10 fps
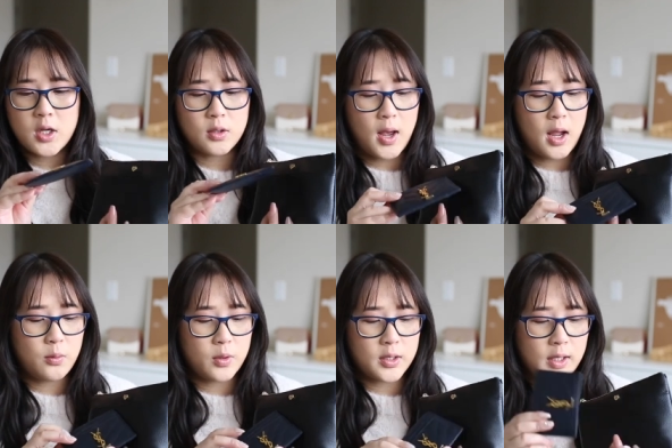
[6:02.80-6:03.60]
So I
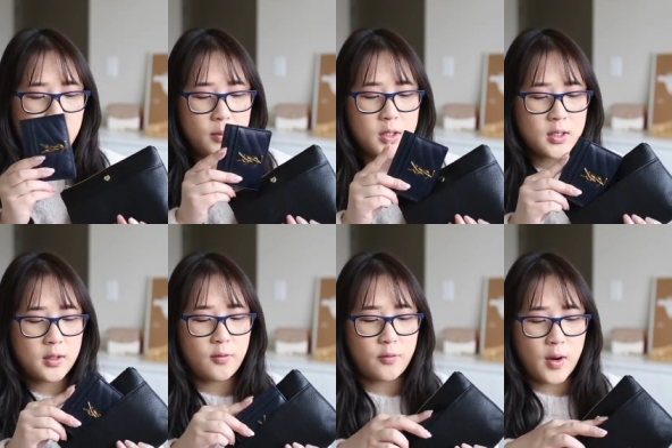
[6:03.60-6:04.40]
would keep this in
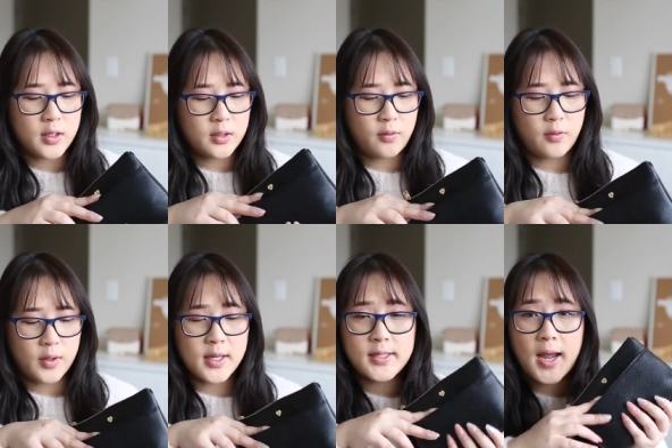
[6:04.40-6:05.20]
the front for
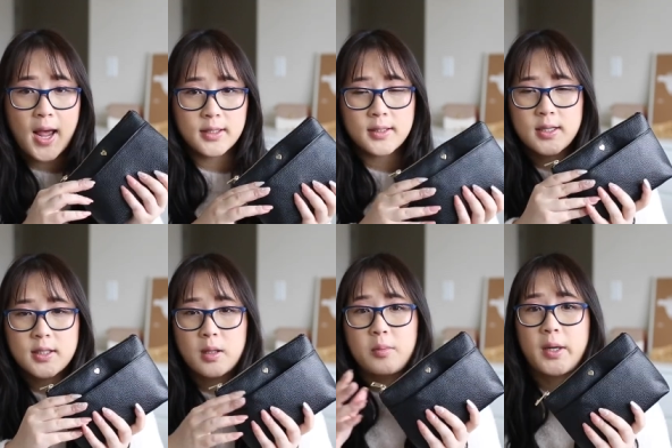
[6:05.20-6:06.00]
easy
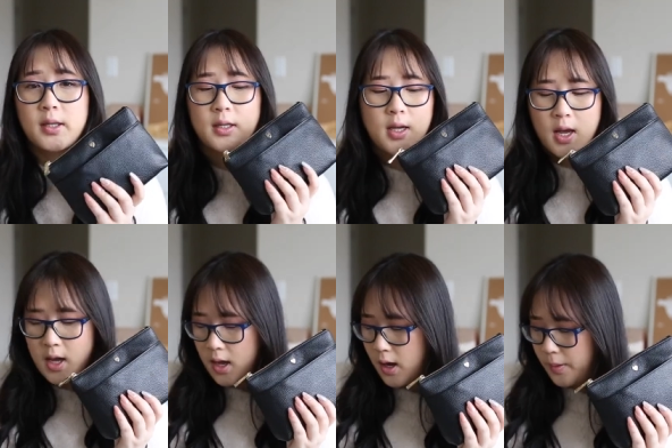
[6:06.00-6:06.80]
access, but
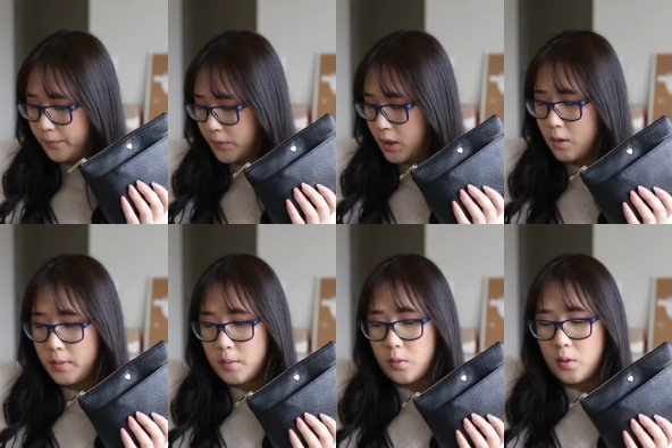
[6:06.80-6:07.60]
um, it'll
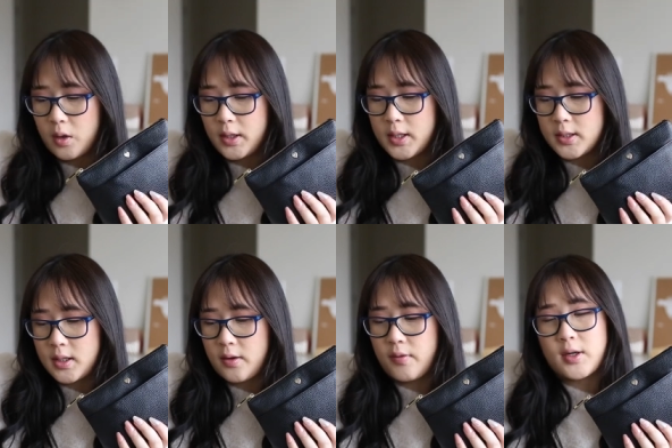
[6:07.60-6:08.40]
be more
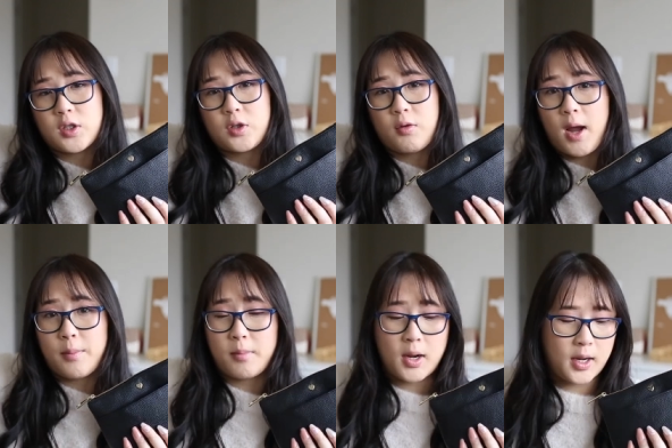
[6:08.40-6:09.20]
easy if I just
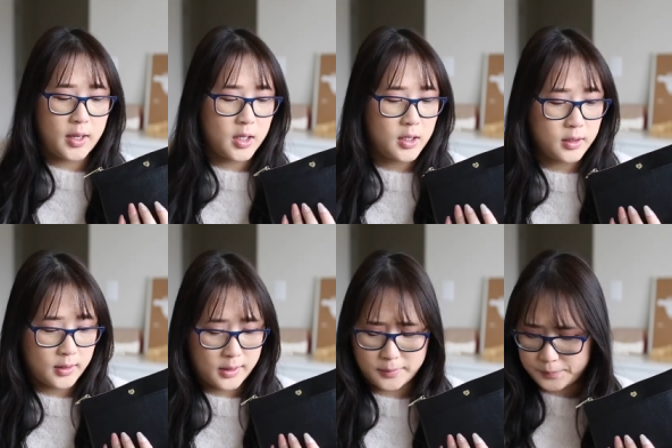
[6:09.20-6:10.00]
grab my
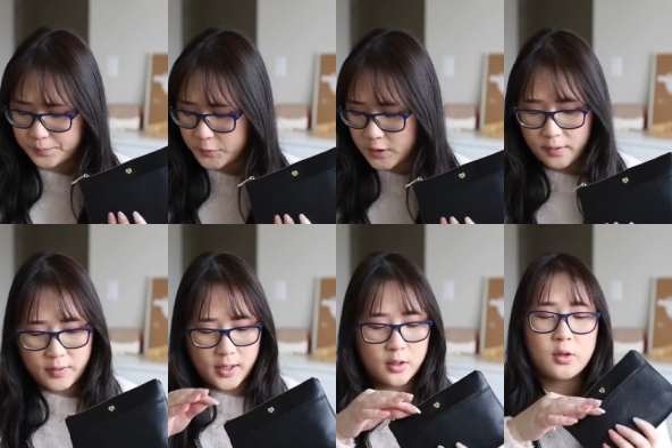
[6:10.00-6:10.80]
um, stuff
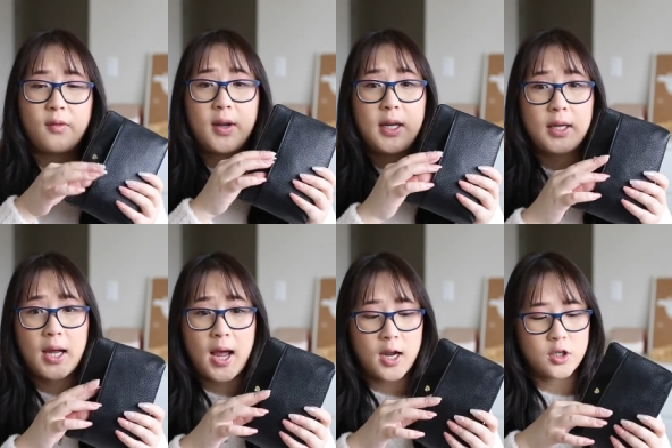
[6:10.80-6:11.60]
here. So if I need
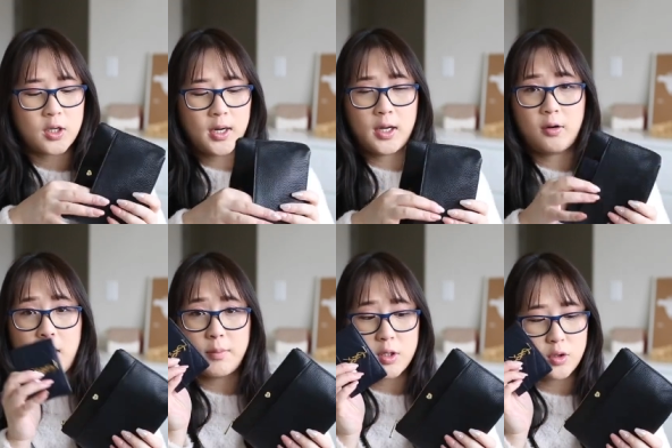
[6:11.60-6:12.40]
cash, I can
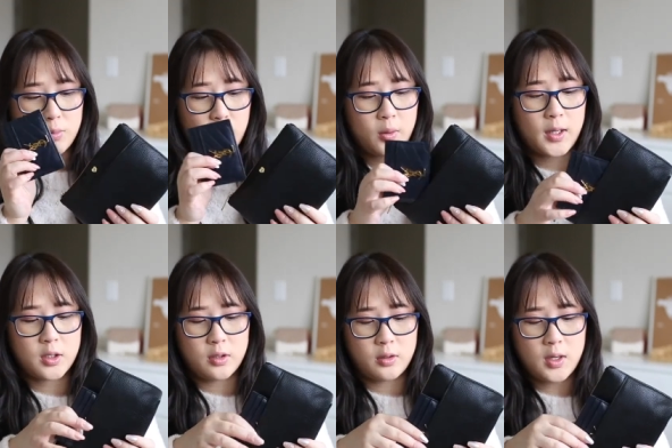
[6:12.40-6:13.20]
grab this super quick
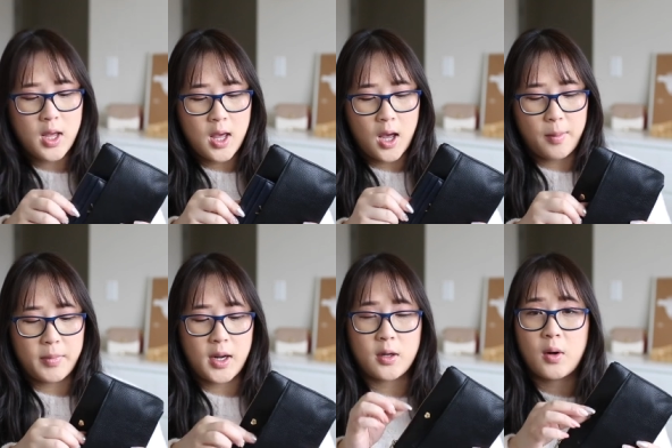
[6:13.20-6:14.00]
too, um,
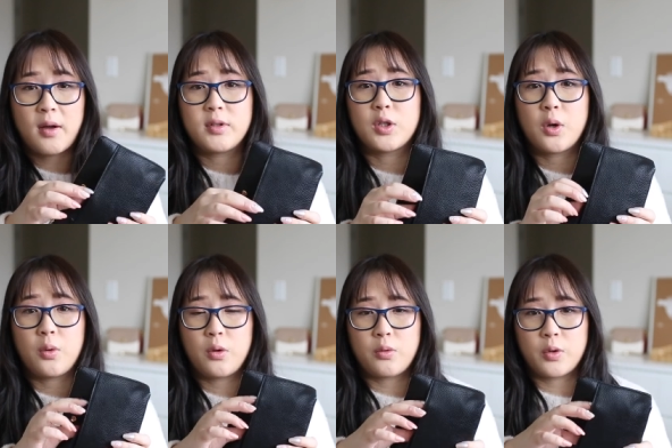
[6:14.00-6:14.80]
but I don't have to
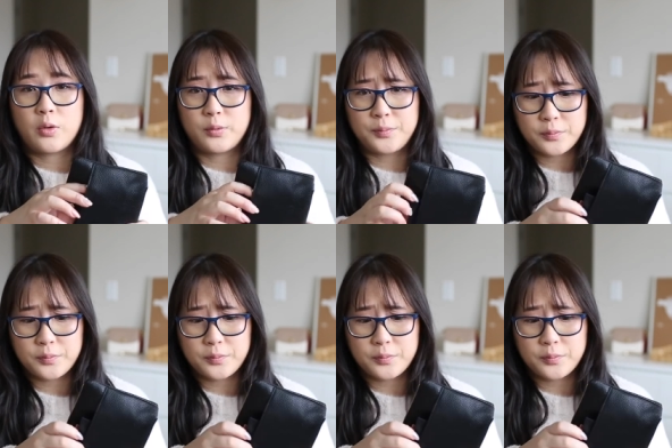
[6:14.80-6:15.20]
go through